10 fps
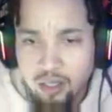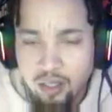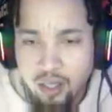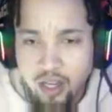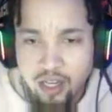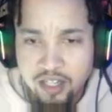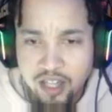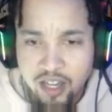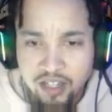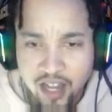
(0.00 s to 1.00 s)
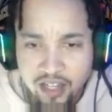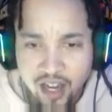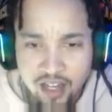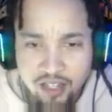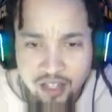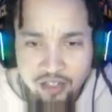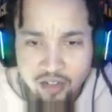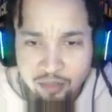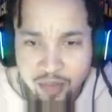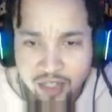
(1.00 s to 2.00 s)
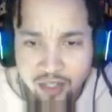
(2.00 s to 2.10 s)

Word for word: Hey, let's kick his ass, guys. He's trespassing.